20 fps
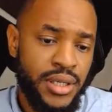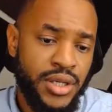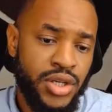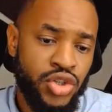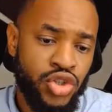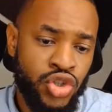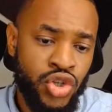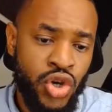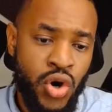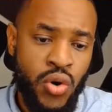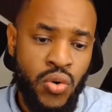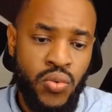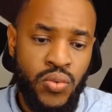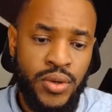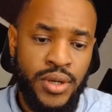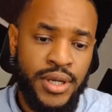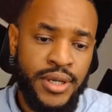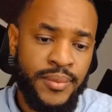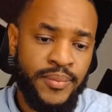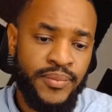
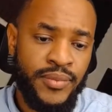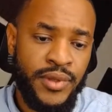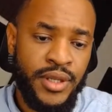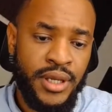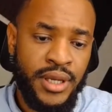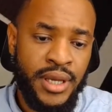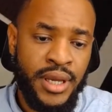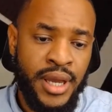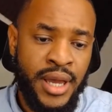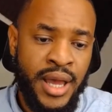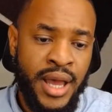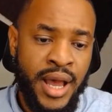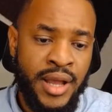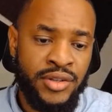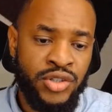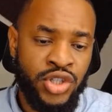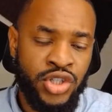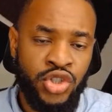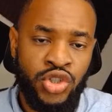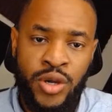So I
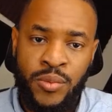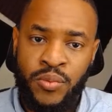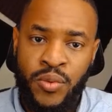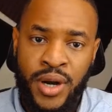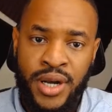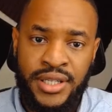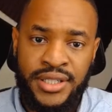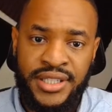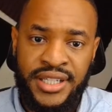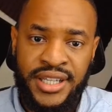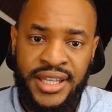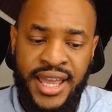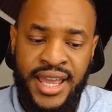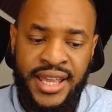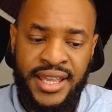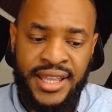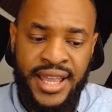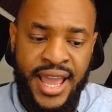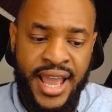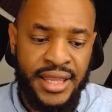just jump right into the
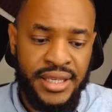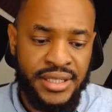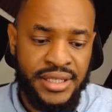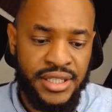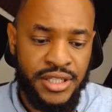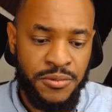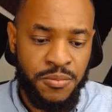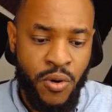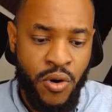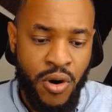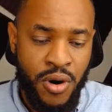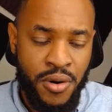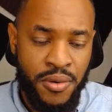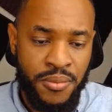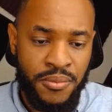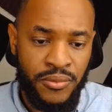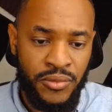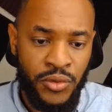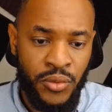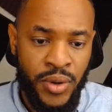analysis part,
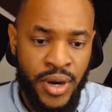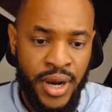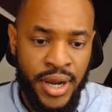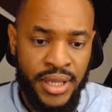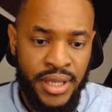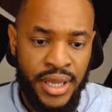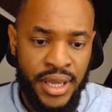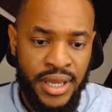right?